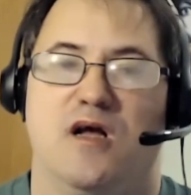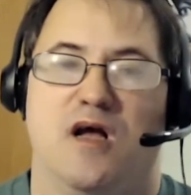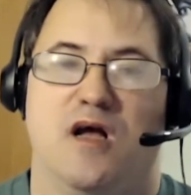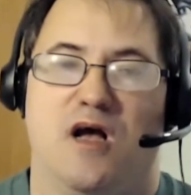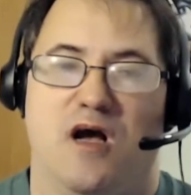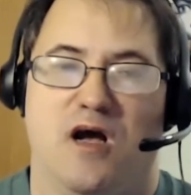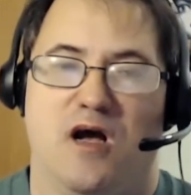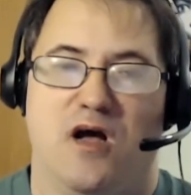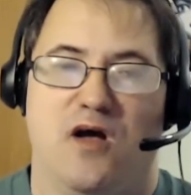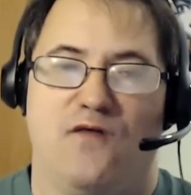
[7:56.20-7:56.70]

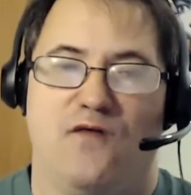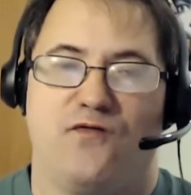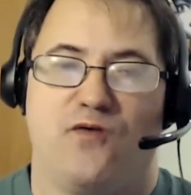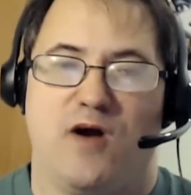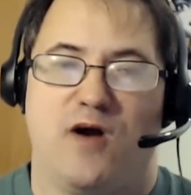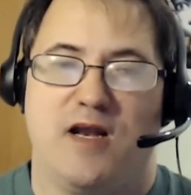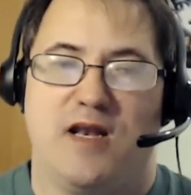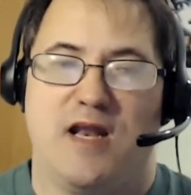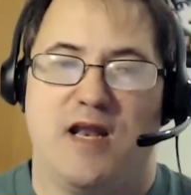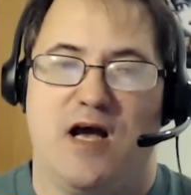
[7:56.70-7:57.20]
uh, for
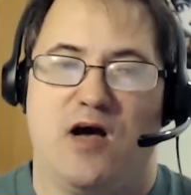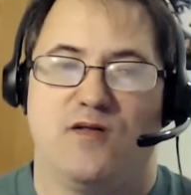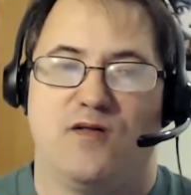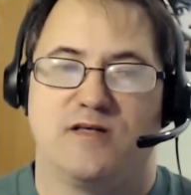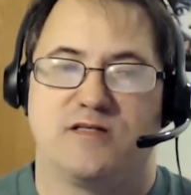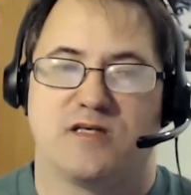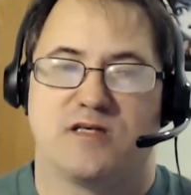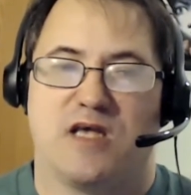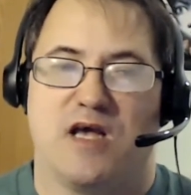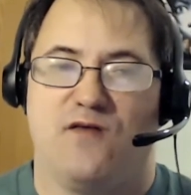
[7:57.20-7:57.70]
right now.
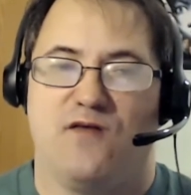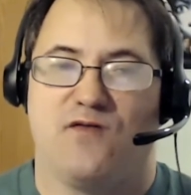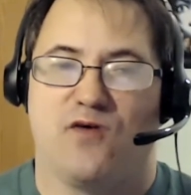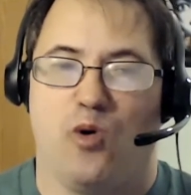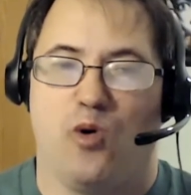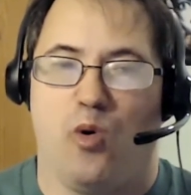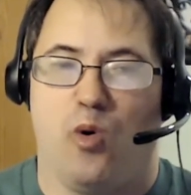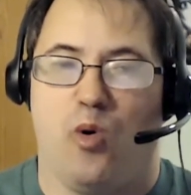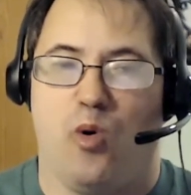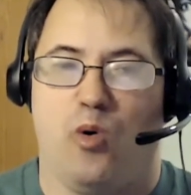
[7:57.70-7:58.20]
That's kind of a
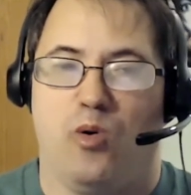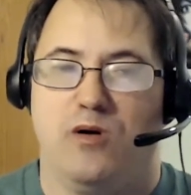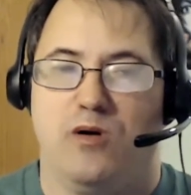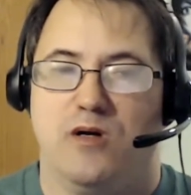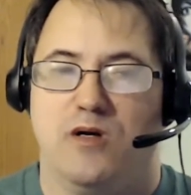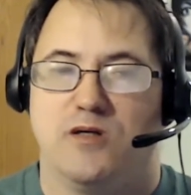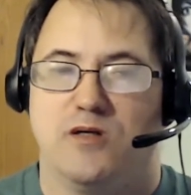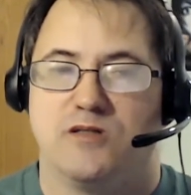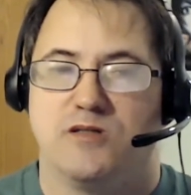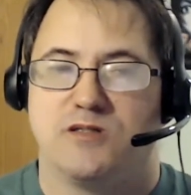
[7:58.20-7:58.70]
goal.
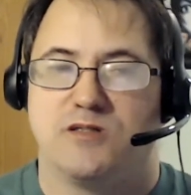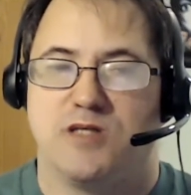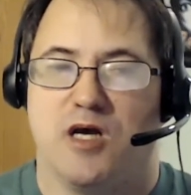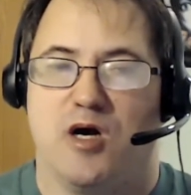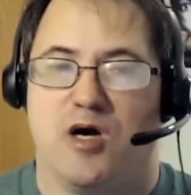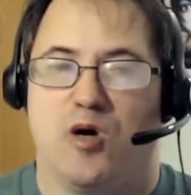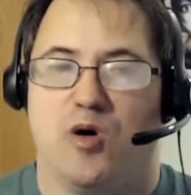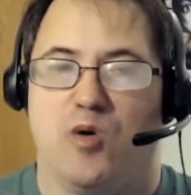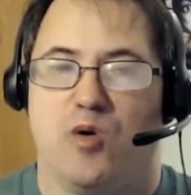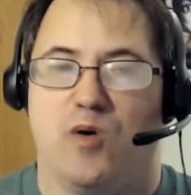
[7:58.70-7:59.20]

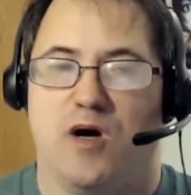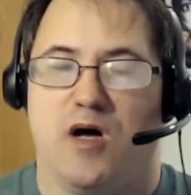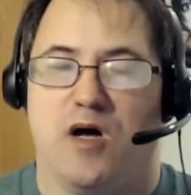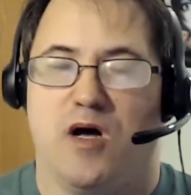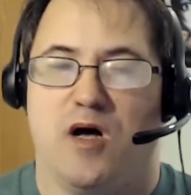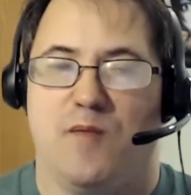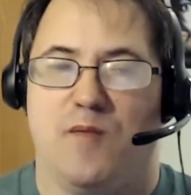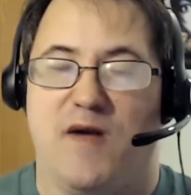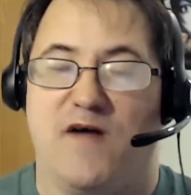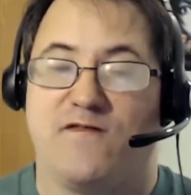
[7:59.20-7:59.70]
So
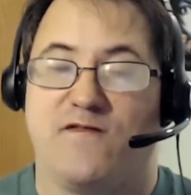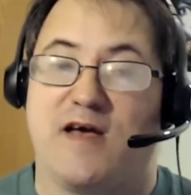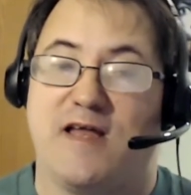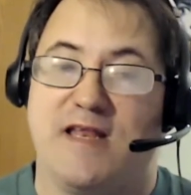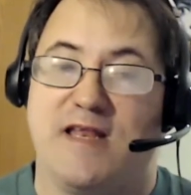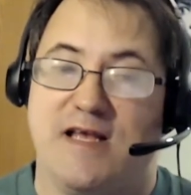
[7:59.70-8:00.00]
um, I've got